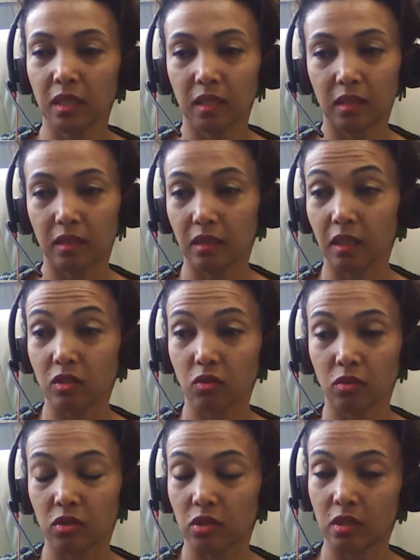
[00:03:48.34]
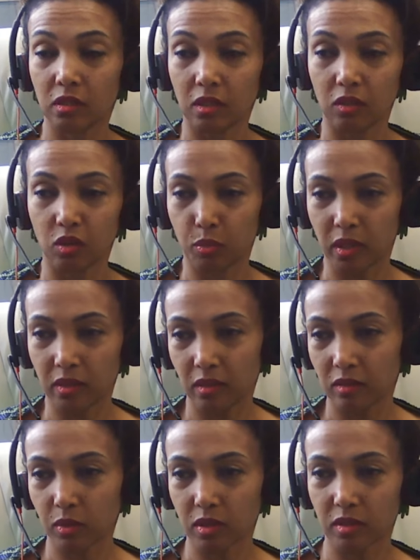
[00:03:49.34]
And the next question is, did you pay
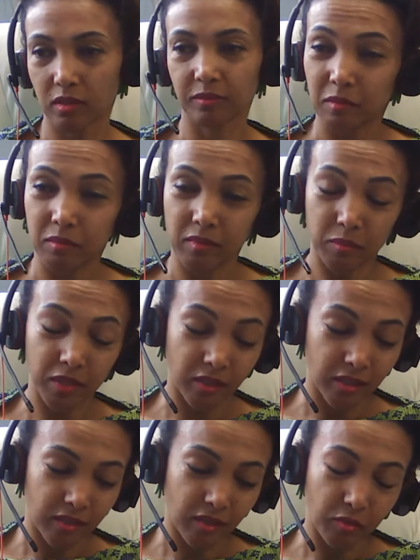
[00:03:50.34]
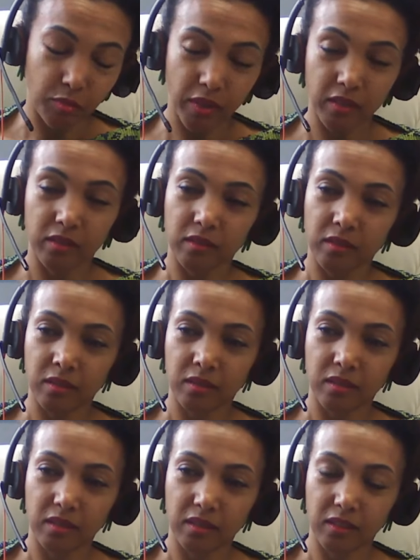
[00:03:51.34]
this person? The minute you say you paid it,
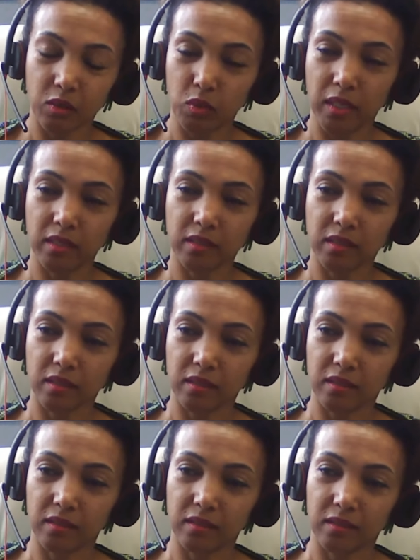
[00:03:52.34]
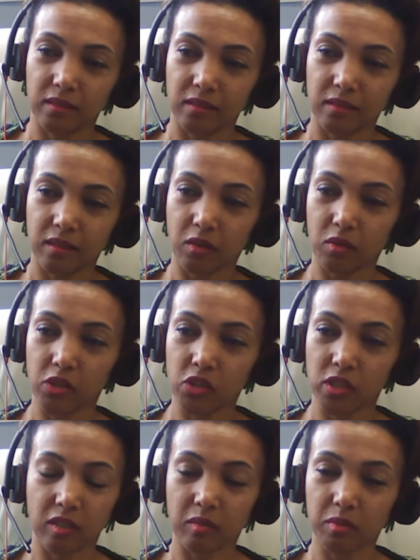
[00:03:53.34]
then you will ask the
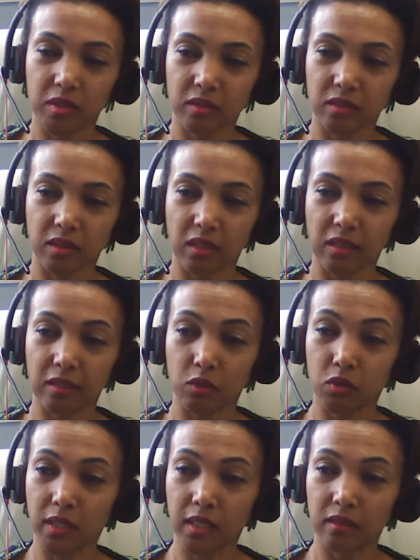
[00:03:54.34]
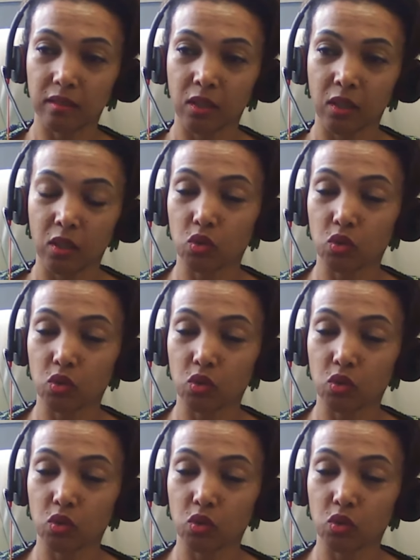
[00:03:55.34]
regulation number. They cannot write it.